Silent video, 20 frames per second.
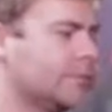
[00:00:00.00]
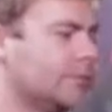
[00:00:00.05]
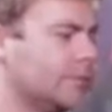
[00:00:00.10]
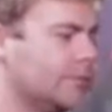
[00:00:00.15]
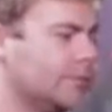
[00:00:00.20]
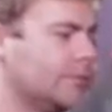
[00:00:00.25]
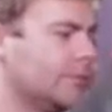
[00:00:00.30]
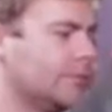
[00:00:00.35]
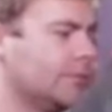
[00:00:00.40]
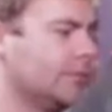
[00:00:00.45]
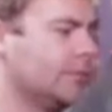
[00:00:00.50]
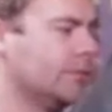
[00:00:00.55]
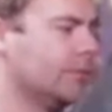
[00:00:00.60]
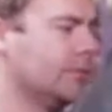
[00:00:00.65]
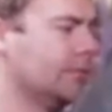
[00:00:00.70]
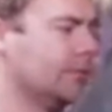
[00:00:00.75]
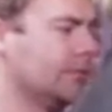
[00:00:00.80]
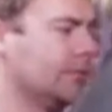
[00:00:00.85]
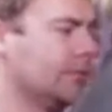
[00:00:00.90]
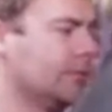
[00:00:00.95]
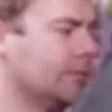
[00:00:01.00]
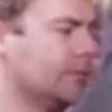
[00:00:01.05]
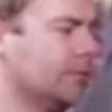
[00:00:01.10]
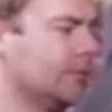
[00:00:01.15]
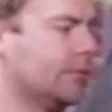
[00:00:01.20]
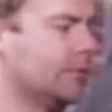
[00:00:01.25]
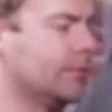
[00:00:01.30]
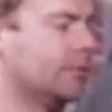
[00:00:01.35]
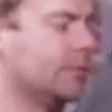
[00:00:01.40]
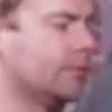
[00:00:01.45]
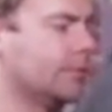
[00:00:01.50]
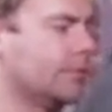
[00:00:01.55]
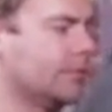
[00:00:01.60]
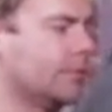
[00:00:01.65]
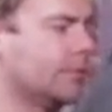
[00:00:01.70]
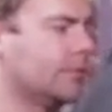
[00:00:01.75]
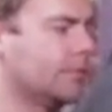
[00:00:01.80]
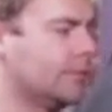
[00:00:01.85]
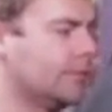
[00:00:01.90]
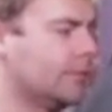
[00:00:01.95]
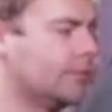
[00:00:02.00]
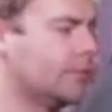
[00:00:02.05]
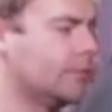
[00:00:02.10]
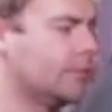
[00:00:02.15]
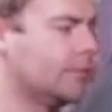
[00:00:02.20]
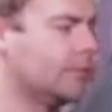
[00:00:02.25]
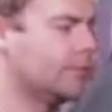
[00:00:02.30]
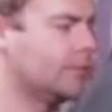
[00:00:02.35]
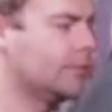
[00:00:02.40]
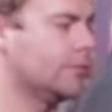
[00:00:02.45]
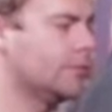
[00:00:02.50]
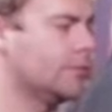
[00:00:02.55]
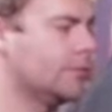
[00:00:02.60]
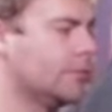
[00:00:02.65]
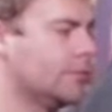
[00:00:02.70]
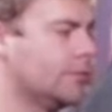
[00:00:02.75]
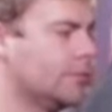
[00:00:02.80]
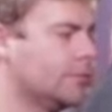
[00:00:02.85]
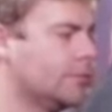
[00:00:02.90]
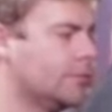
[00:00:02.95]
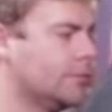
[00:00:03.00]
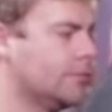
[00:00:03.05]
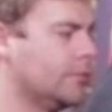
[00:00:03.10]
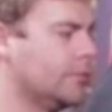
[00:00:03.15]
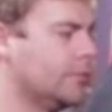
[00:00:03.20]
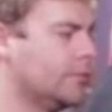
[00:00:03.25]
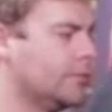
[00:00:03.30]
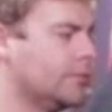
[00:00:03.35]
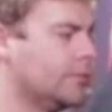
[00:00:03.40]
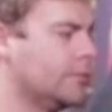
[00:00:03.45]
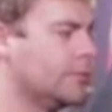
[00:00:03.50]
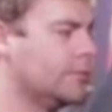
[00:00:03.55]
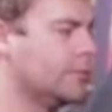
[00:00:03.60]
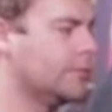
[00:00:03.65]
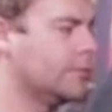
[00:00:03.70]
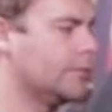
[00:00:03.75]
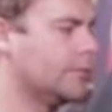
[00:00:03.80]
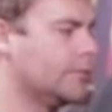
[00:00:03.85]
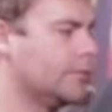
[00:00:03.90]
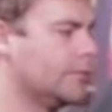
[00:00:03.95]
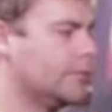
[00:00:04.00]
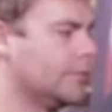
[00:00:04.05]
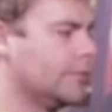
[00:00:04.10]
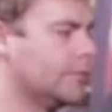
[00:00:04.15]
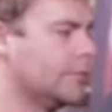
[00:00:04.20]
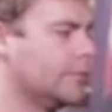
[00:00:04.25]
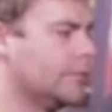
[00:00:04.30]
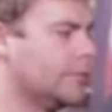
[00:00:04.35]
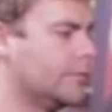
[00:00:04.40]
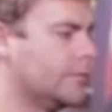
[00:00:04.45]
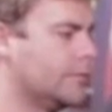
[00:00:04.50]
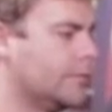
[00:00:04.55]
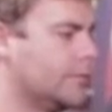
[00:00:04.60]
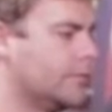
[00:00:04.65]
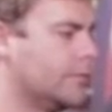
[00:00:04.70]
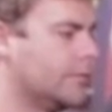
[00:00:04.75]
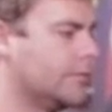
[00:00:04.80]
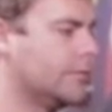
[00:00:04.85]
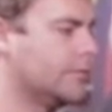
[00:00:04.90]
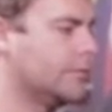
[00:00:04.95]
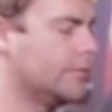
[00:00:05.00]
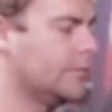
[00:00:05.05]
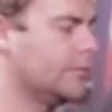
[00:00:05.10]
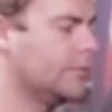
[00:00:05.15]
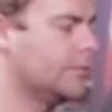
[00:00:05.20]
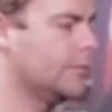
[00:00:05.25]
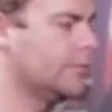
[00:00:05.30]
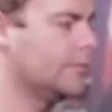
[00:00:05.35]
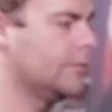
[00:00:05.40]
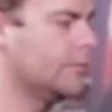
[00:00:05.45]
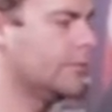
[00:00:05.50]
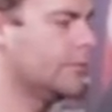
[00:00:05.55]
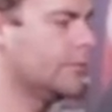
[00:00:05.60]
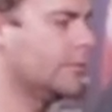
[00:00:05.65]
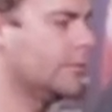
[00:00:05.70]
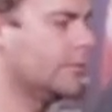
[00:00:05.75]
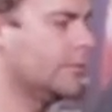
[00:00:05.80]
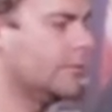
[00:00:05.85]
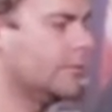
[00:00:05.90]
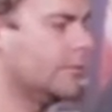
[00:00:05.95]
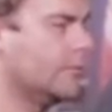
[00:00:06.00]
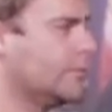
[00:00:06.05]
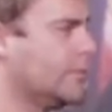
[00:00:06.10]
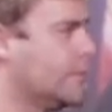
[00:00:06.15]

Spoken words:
[no speech]